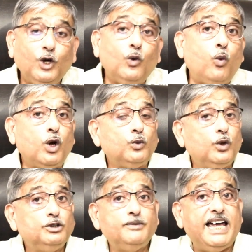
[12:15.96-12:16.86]
What
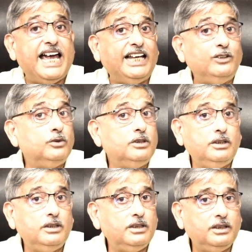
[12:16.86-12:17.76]
was my
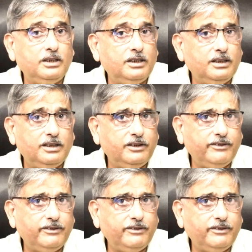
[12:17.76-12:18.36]
annual